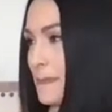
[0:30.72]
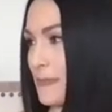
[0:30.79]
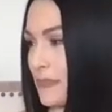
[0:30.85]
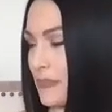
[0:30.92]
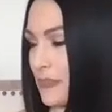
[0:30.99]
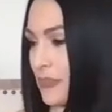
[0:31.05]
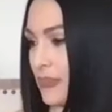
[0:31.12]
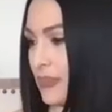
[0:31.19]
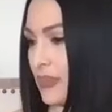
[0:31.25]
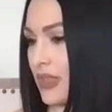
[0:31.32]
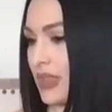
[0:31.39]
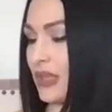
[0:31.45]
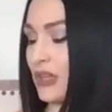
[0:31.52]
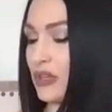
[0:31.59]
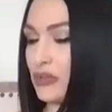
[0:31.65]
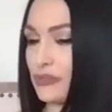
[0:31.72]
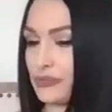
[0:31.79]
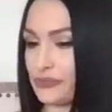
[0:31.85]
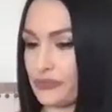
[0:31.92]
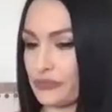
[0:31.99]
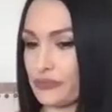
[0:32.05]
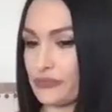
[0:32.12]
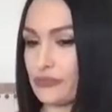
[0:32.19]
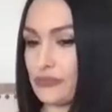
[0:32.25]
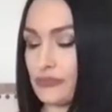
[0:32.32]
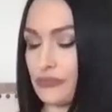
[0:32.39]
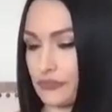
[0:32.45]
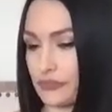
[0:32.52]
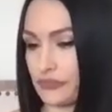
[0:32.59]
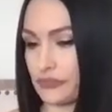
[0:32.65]

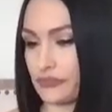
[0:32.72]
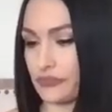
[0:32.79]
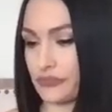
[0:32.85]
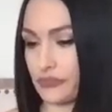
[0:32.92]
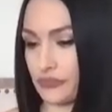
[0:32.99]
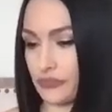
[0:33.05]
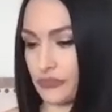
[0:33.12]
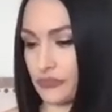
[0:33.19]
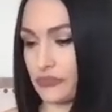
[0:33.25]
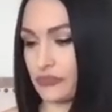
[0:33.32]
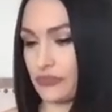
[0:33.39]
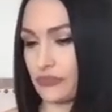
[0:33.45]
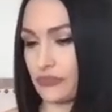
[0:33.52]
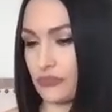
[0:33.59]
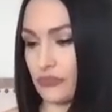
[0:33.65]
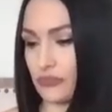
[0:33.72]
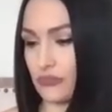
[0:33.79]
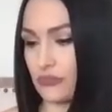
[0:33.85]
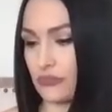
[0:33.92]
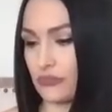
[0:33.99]
(not speaking)